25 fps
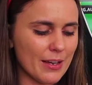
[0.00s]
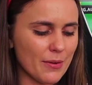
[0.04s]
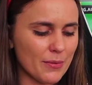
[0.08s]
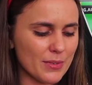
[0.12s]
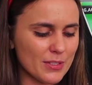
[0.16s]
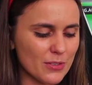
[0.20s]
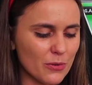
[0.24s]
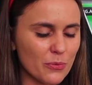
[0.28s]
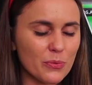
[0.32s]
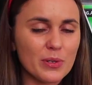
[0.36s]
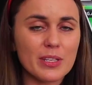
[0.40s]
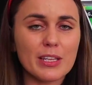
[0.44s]
It
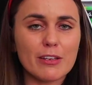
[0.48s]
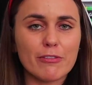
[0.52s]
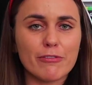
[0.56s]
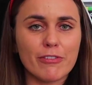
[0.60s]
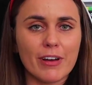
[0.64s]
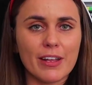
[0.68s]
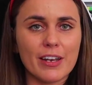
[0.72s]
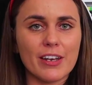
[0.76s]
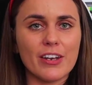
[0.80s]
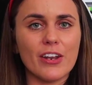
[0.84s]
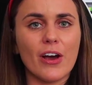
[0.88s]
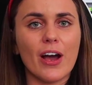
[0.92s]
was a really
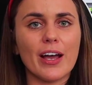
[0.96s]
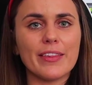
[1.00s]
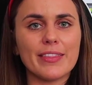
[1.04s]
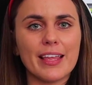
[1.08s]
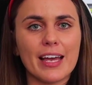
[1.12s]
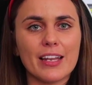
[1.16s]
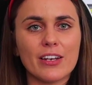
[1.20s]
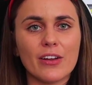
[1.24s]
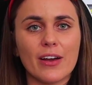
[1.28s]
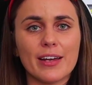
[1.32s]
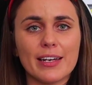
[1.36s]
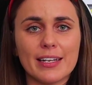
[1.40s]
fun night
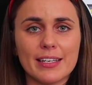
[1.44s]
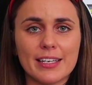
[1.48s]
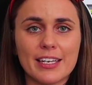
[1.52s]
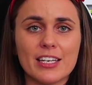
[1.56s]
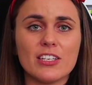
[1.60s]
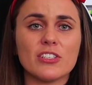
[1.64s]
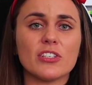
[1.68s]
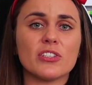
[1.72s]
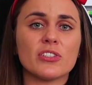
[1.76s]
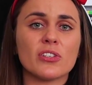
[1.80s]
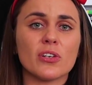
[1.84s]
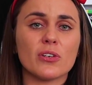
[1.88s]
that night in
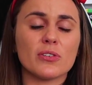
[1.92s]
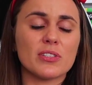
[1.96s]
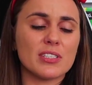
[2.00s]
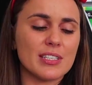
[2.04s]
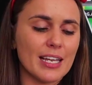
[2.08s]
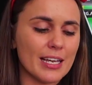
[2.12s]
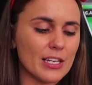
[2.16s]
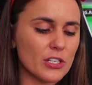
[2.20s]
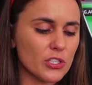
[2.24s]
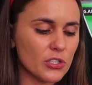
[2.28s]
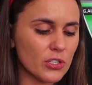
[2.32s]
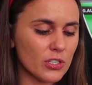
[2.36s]
Kinshisho
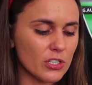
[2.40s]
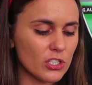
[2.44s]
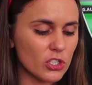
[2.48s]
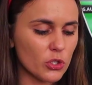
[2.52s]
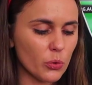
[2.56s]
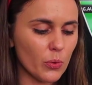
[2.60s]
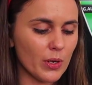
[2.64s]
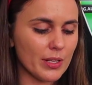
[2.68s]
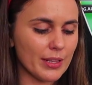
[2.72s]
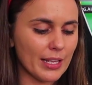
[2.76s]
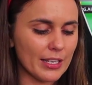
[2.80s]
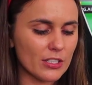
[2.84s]
Station
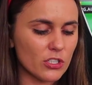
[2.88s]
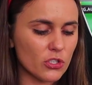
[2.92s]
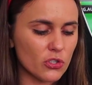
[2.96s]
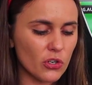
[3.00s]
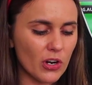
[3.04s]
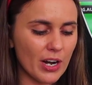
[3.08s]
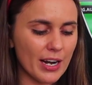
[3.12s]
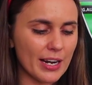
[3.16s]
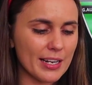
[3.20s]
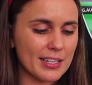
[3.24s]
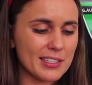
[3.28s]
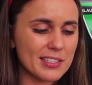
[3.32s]
doing these
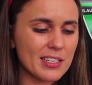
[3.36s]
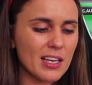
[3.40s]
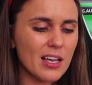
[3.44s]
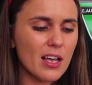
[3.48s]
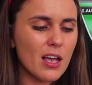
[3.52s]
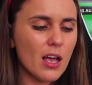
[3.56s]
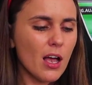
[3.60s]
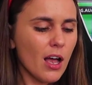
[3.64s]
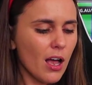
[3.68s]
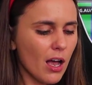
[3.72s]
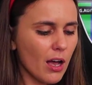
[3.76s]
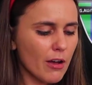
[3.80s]
trades.
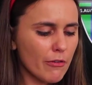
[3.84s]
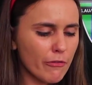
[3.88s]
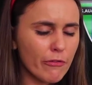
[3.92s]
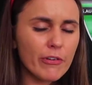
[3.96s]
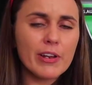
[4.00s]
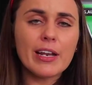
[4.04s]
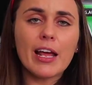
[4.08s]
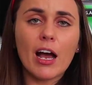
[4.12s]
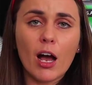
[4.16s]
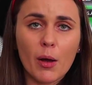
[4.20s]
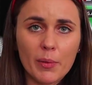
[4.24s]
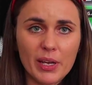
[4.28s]

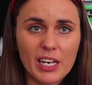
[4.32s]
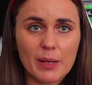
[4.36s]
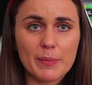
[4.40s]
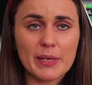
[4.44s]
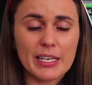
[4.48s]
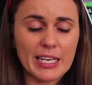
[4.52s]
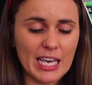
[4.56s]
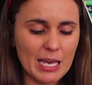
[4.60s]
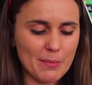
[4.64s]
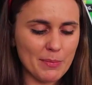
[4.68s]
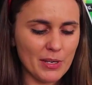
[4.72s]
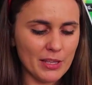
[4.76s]
For now, I'm going to
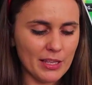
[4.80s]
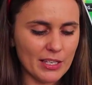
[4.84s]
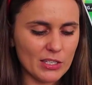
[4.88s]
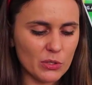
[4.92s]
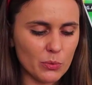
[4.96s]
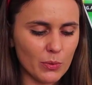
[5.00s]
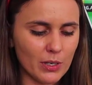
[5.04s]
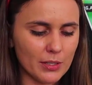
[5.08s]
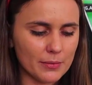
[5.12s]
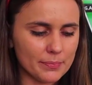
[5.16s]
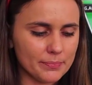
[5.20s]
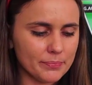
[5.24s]
be keeping
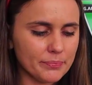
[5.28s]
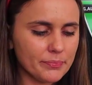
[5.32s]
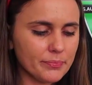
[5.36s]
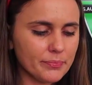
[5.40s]
this one.